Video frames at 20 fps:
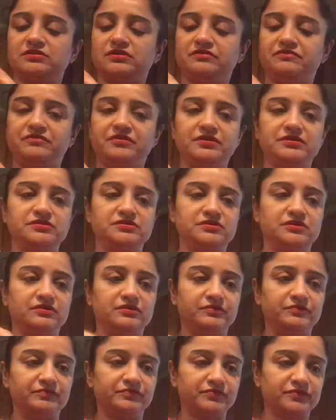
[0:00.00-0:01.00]
of it,
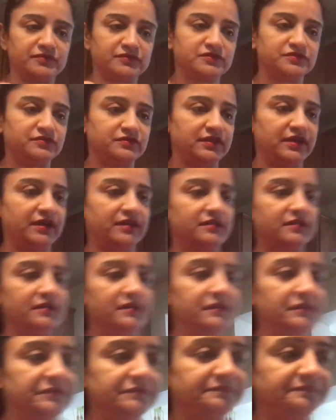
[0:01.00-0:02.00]
so that
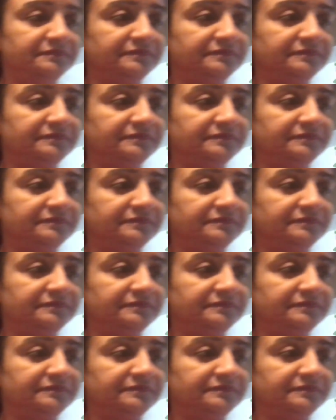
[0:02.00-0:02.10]
okay,